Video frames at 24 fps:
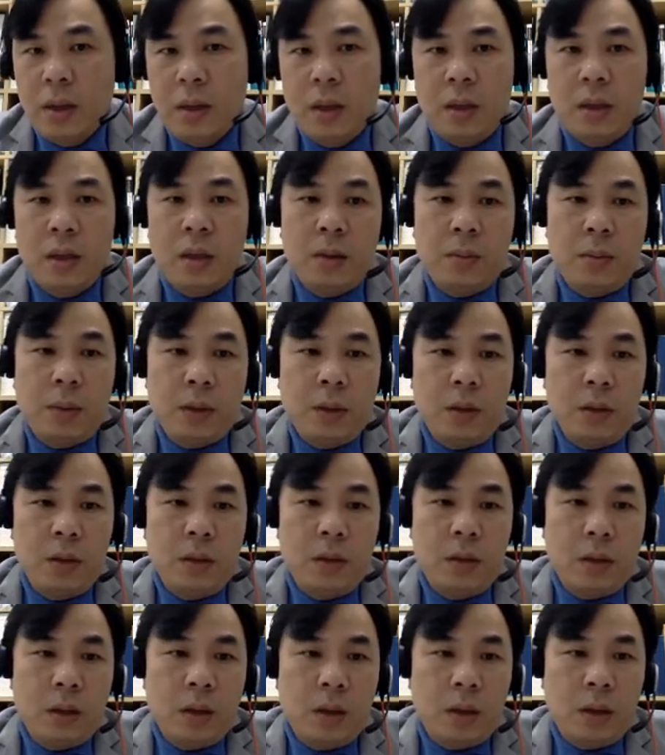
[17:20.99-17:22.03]
Now, because
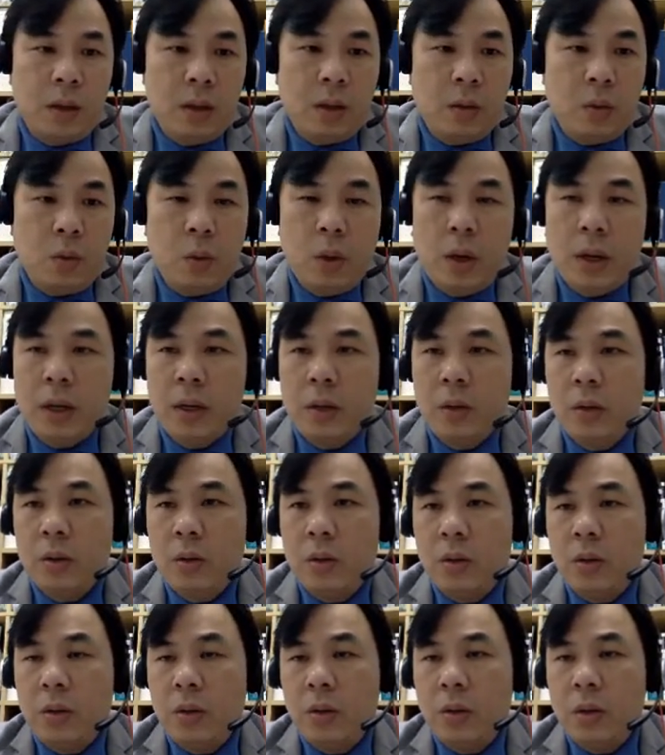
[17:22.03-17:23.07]
y equals
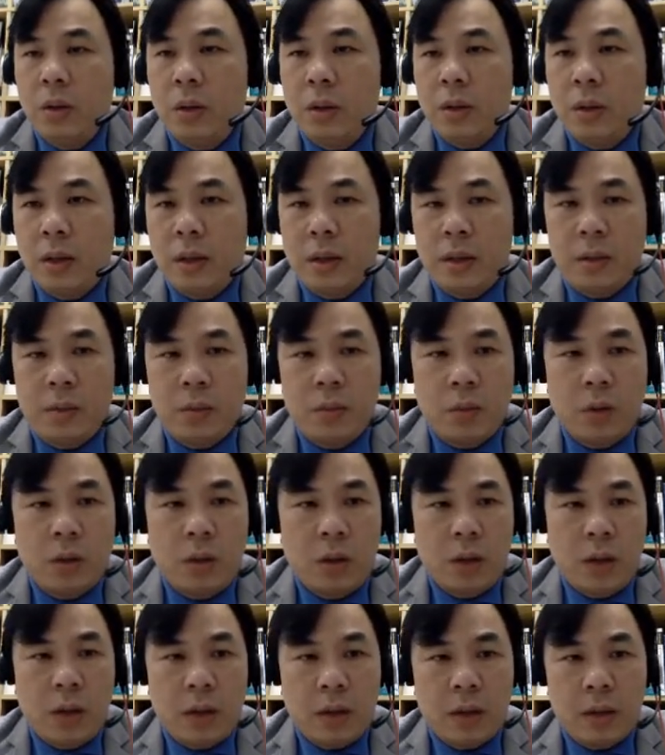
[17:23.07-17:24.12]
0 is the asymptote,
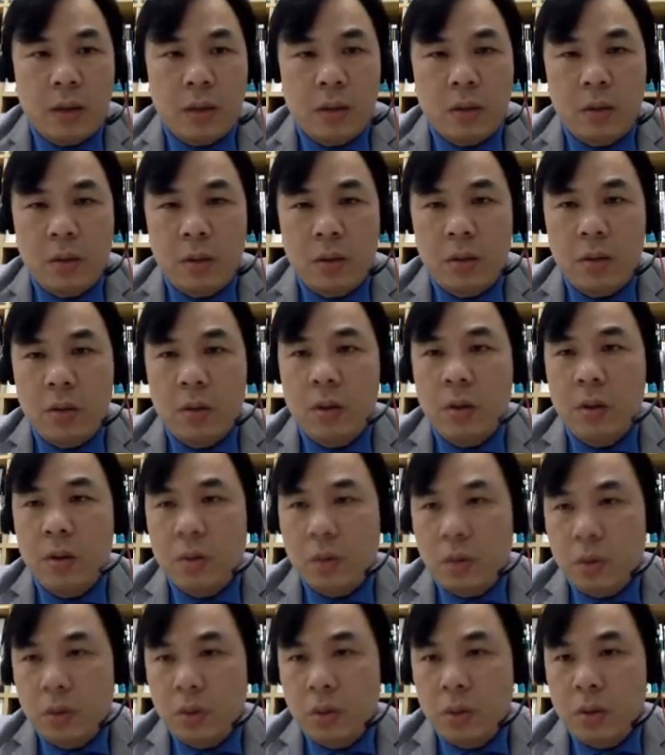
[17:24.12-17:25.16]
x equals 0 is
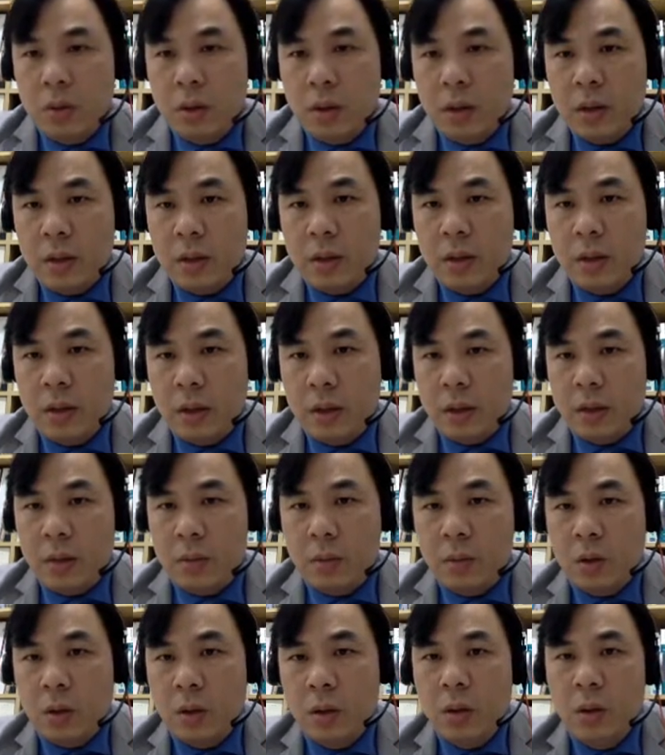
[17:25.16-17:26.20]
also the
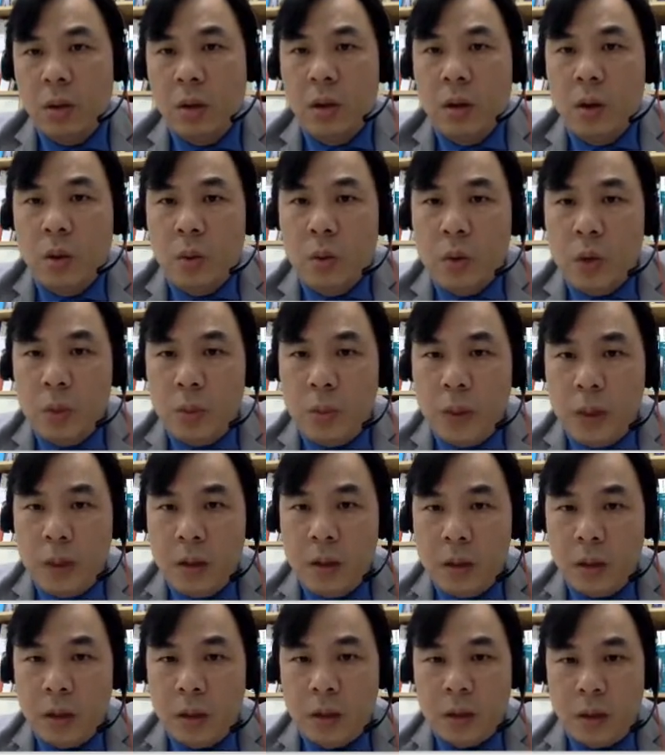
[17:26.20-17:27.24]
asymptote, which means
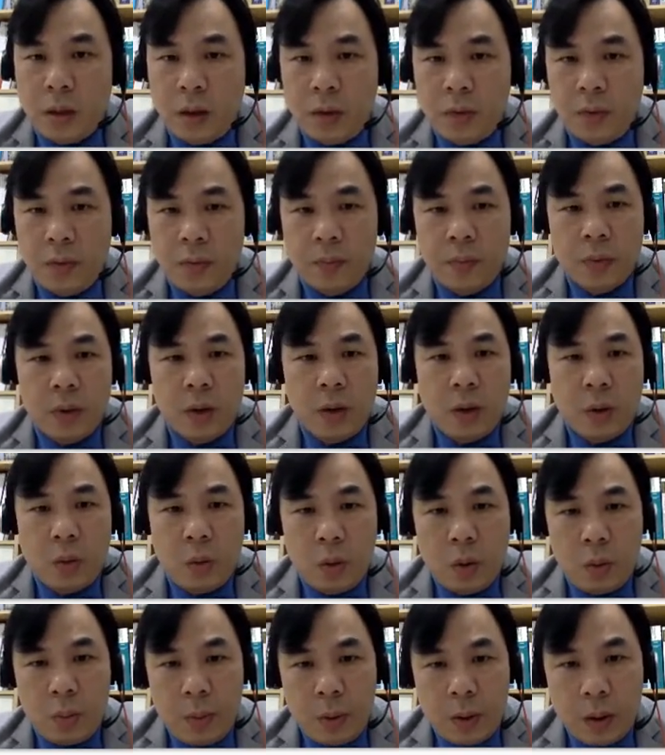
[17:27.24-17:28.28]
the graph
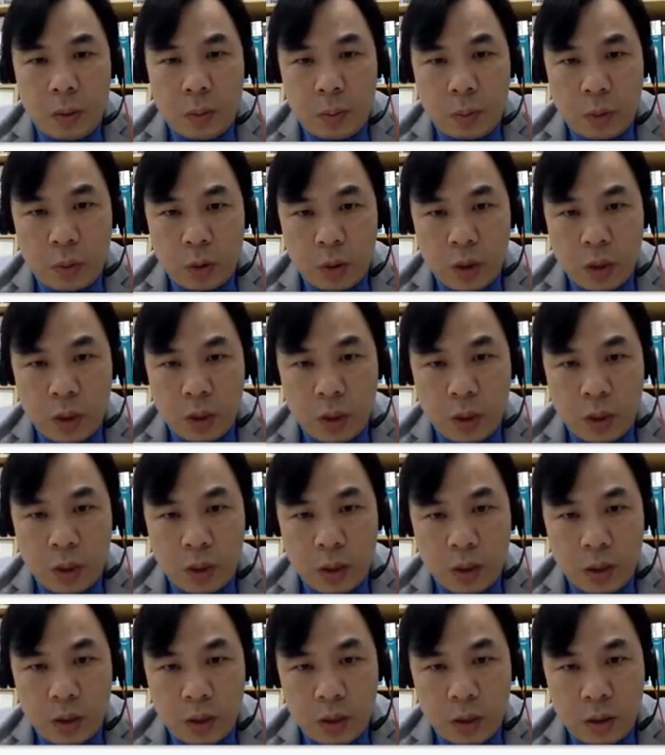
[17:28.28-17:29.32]
will be approaching
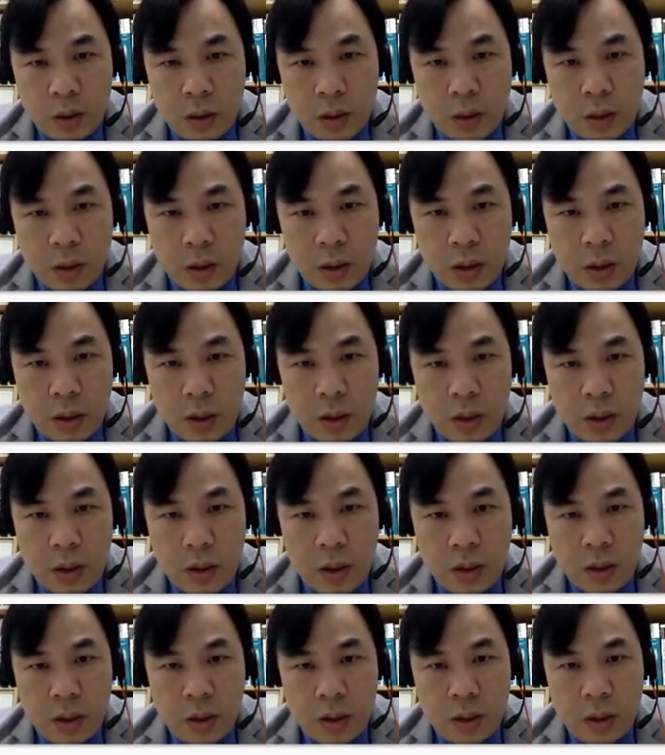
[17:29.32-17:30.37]

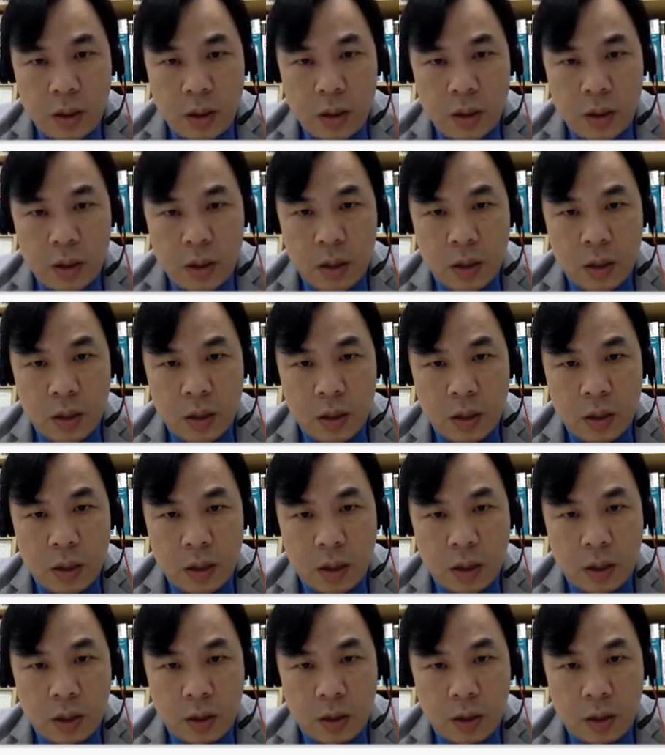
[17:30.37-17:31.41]
this
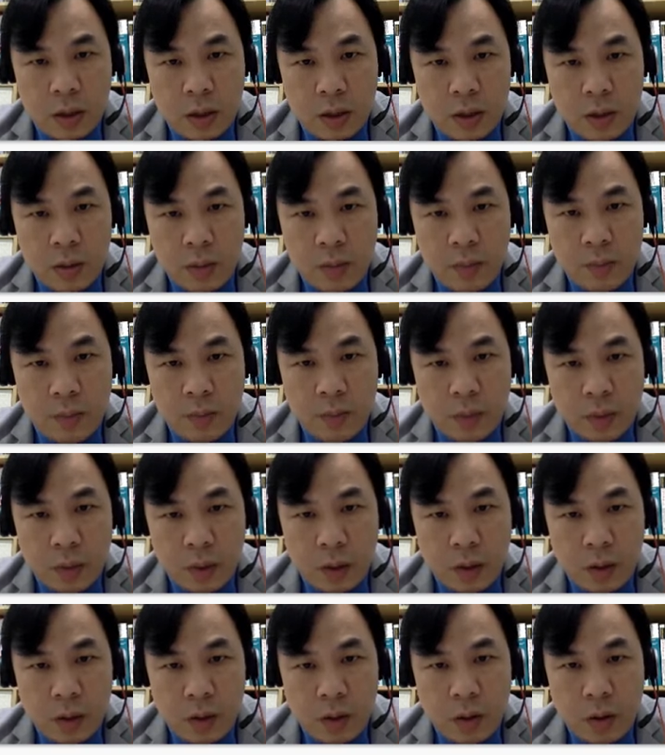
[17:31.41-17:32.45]
direction,
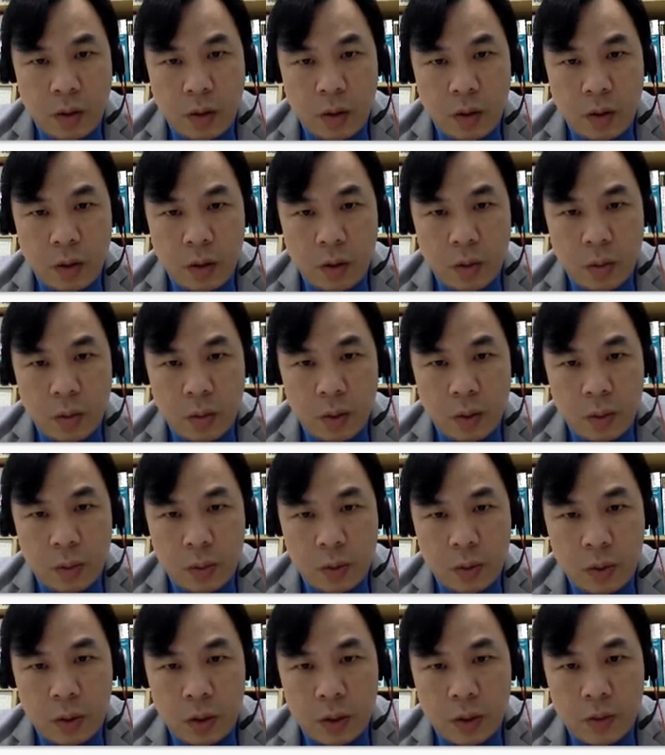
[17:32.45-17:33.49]
or it could be
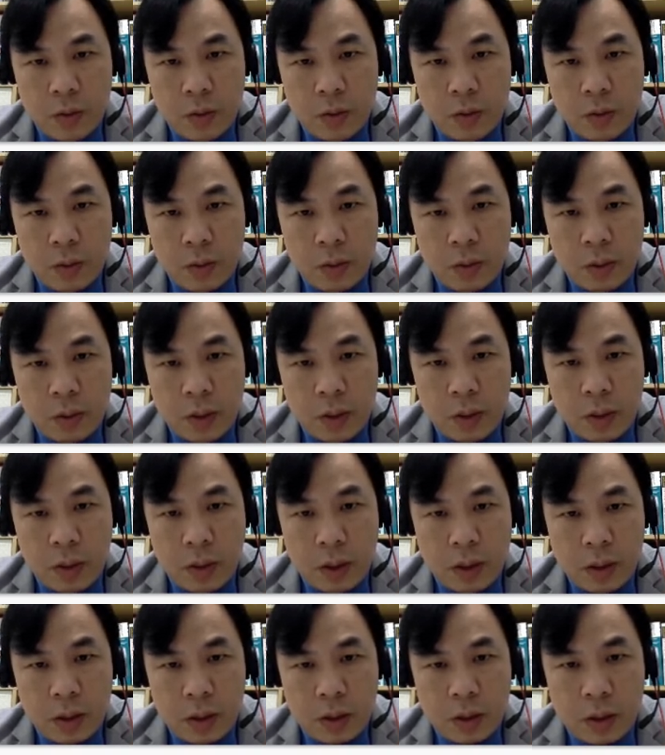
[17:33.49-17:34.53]
approaching from this
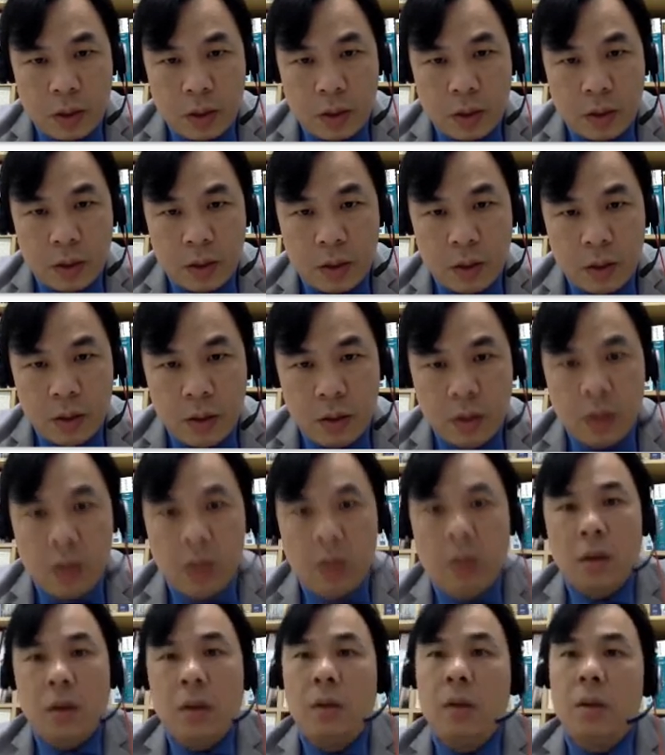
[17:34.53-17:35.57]
direction here,
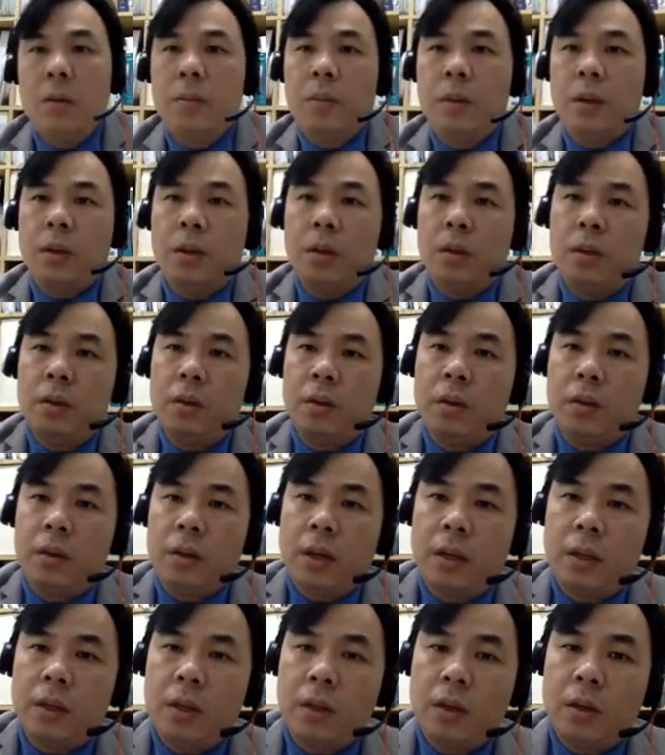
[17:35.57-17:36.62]
because it's
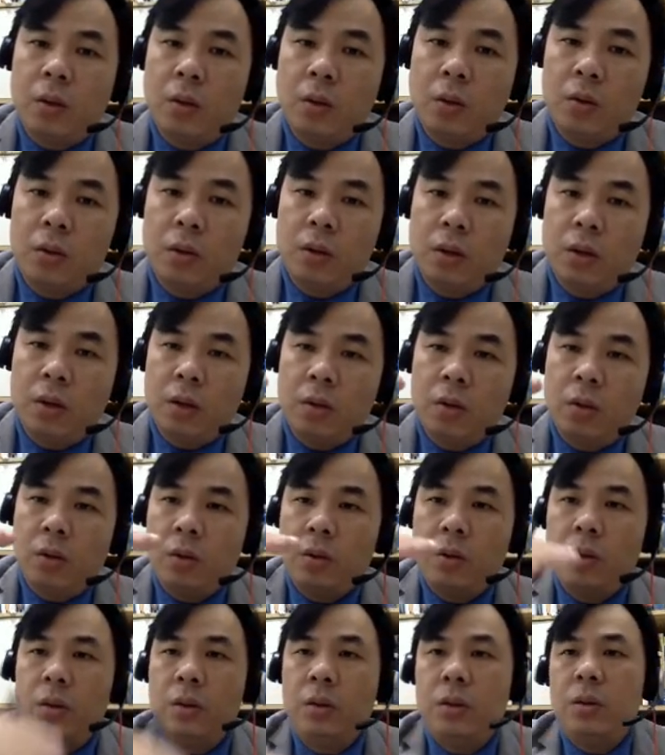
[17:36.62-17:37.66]
getting closer and
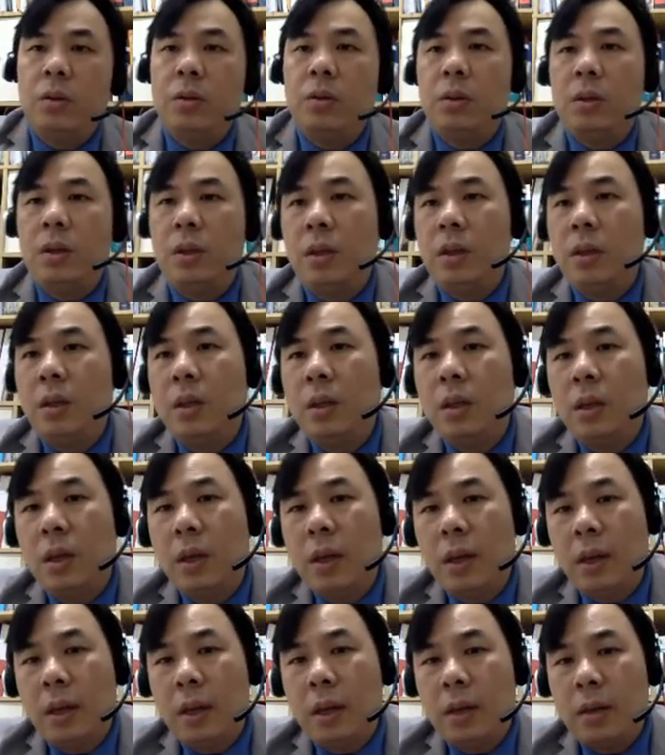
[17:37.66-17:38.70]
closer to the
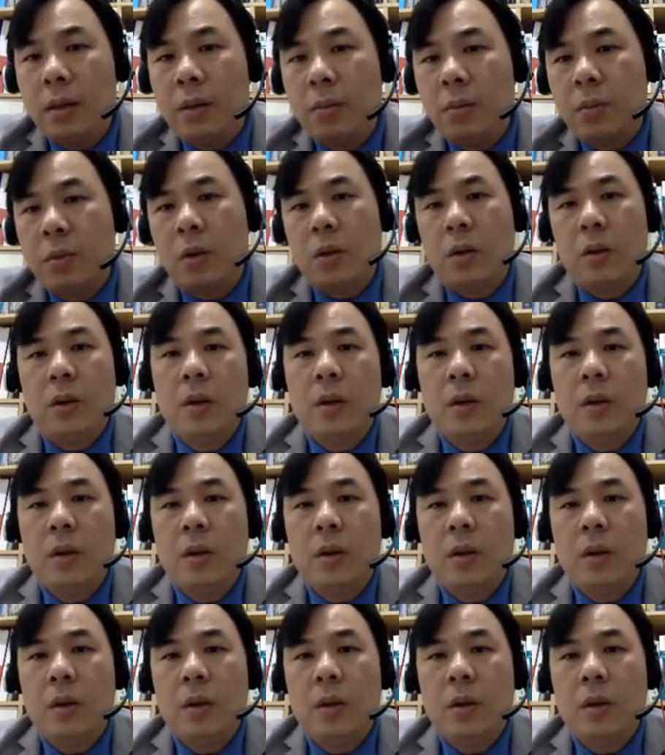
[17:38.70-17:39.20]
asymptote.